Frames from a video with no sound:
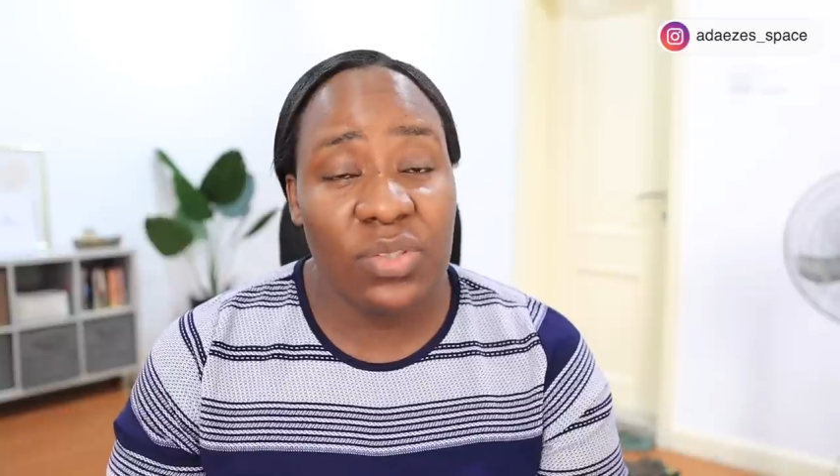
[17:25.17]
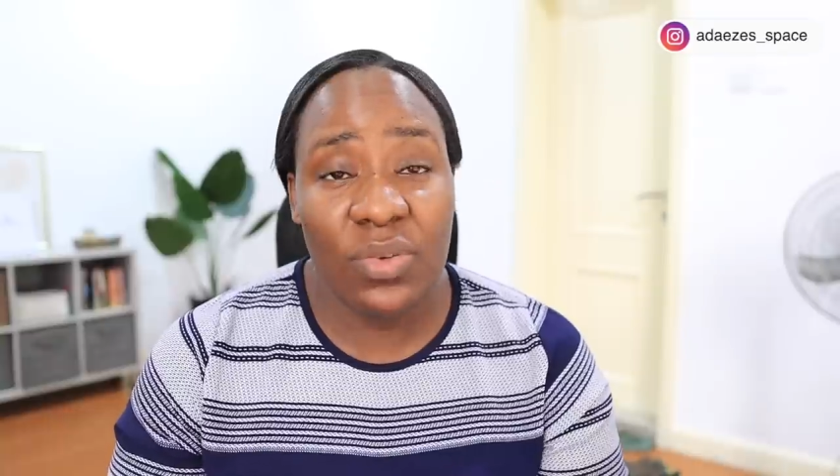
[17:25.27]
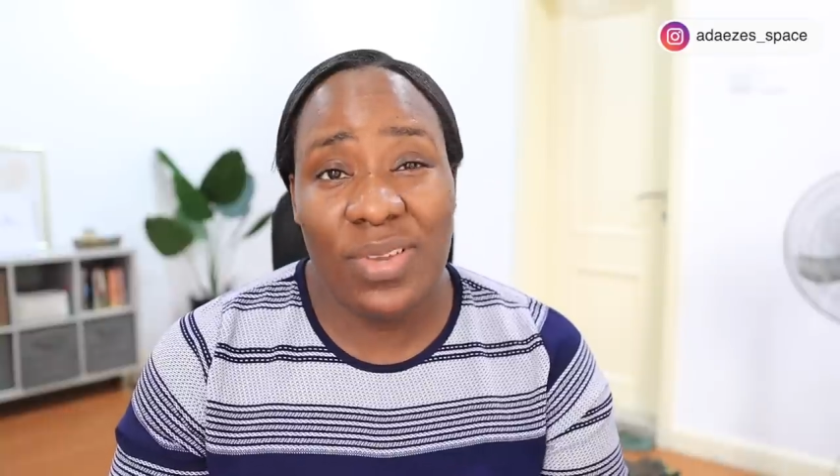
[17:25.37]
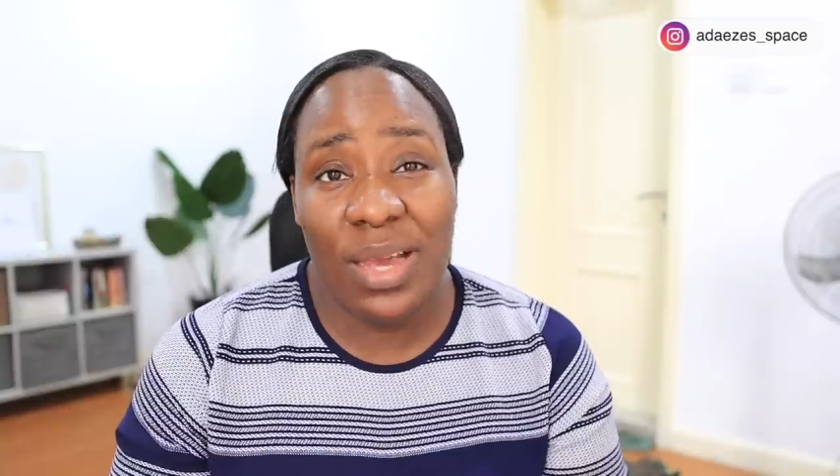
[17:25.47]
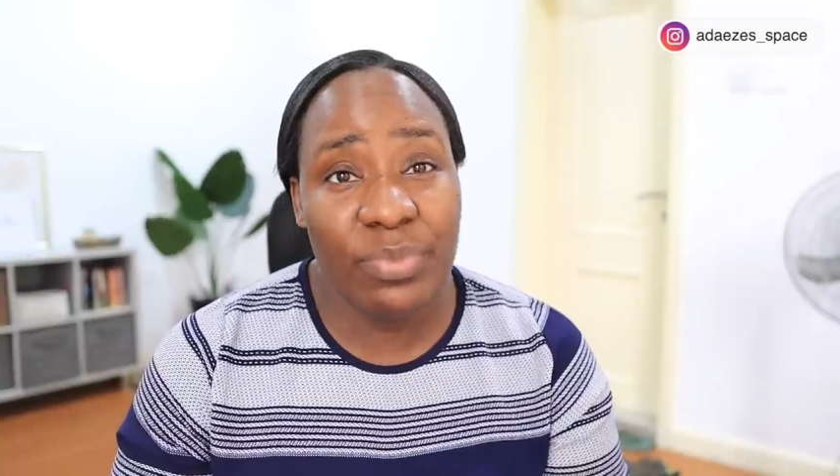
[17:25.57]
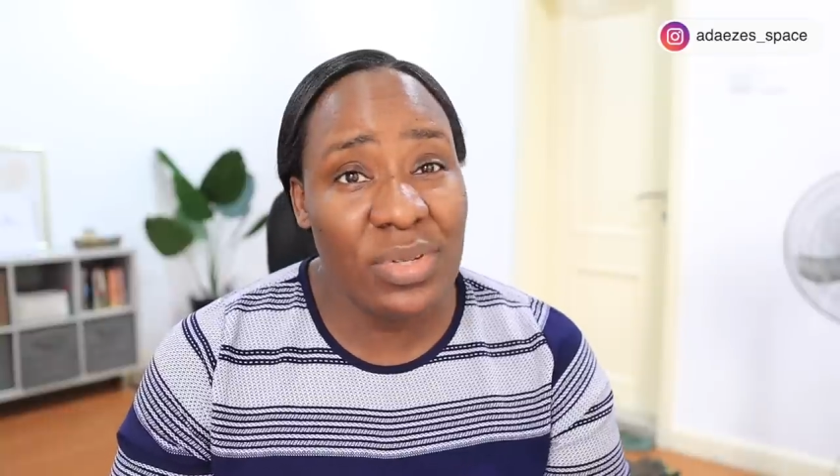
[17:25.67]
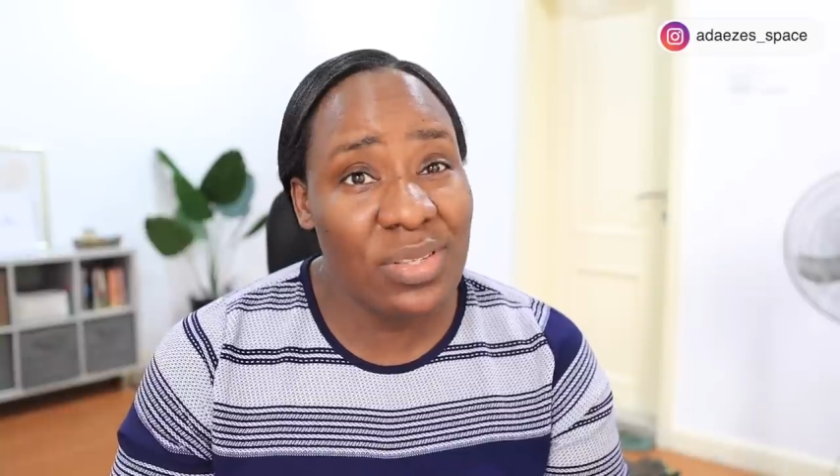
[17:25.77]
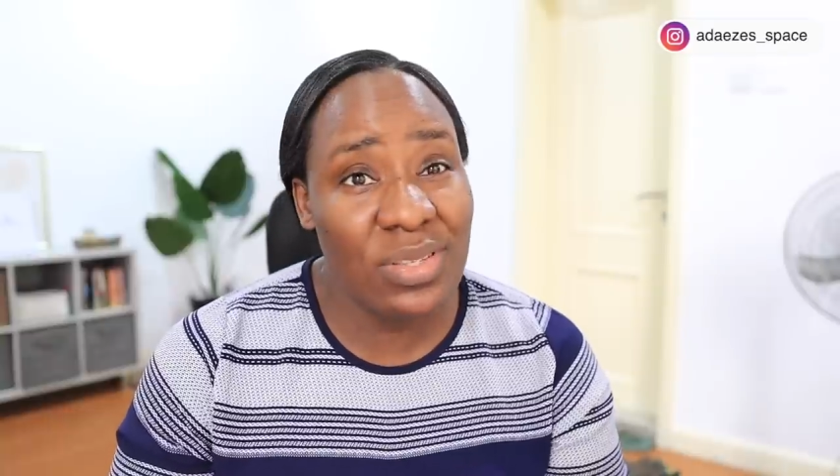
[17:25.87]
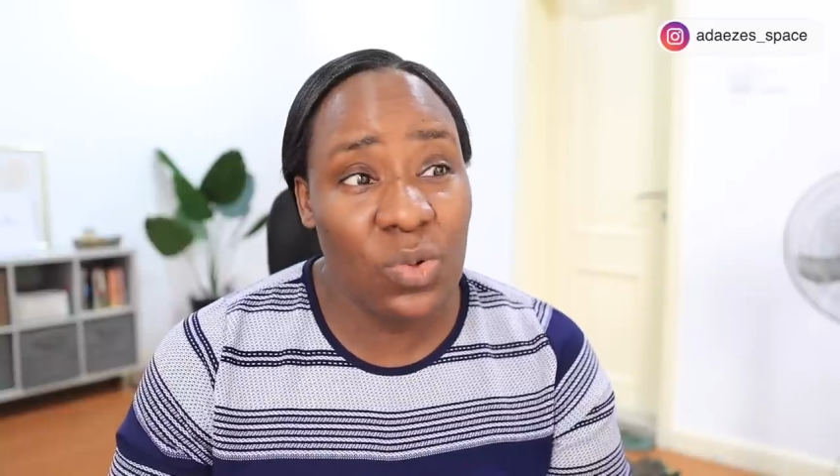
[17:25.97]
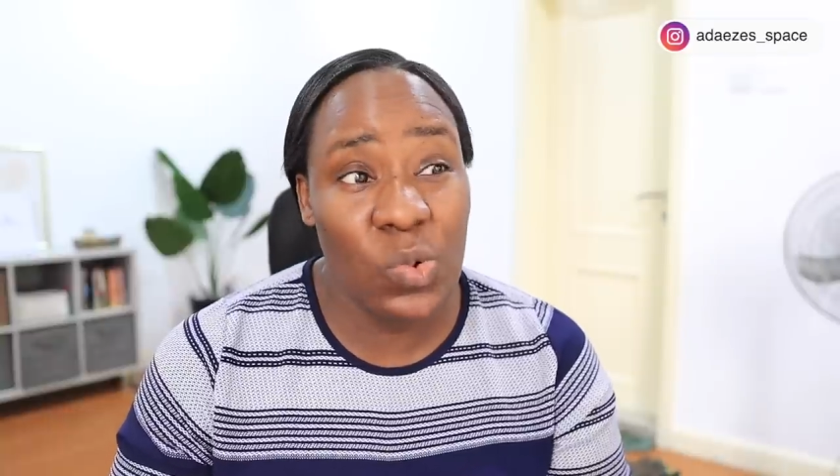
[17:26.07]
Sophia being
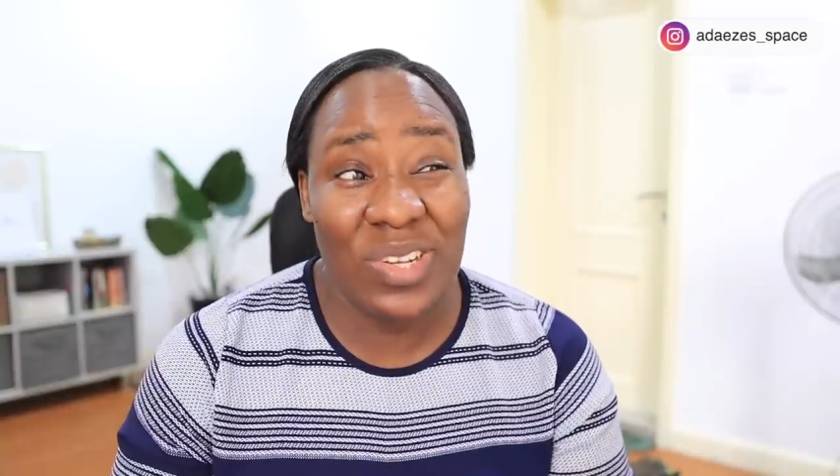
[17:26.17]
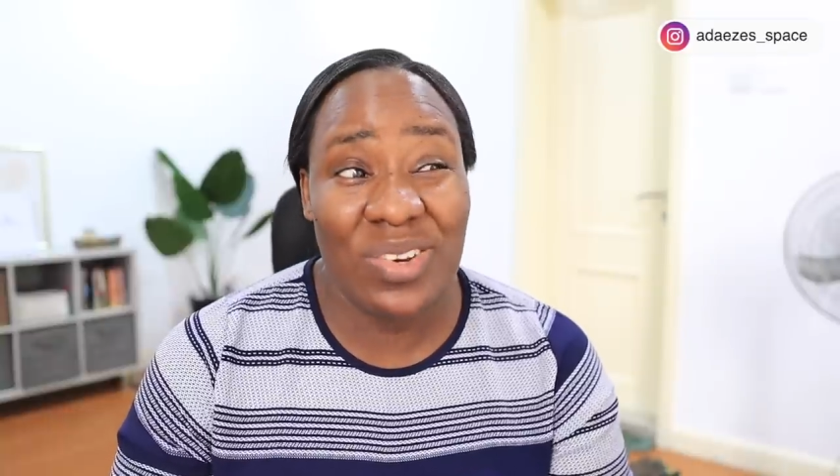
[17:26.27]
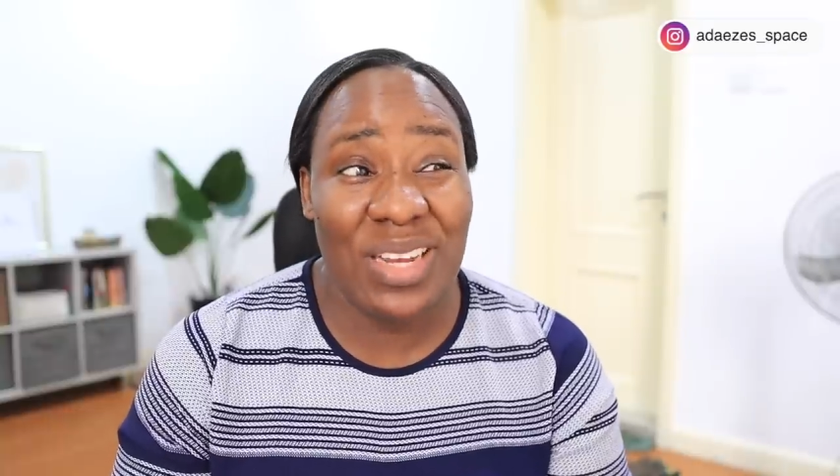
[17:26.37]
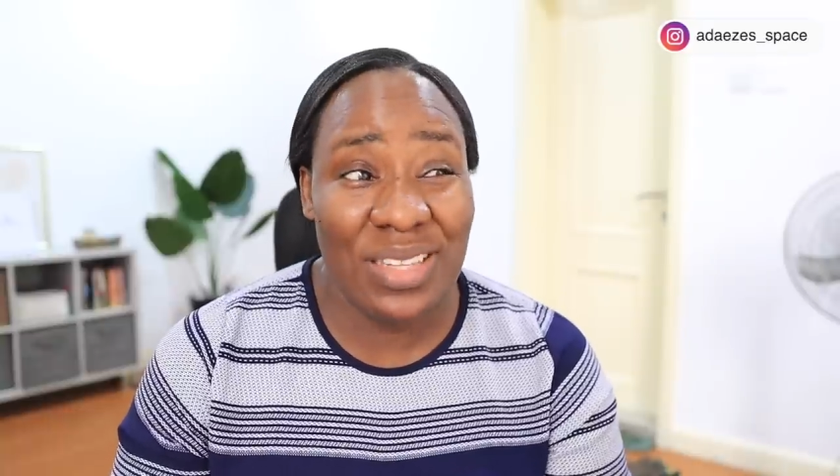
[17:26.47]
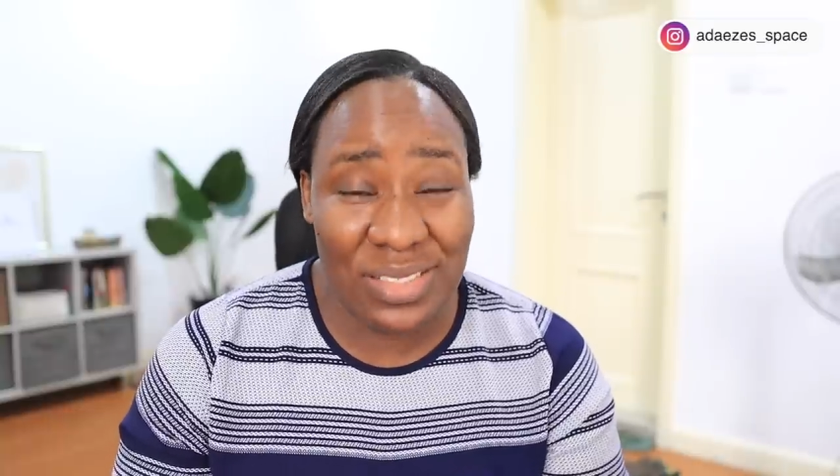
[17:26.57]
sick was another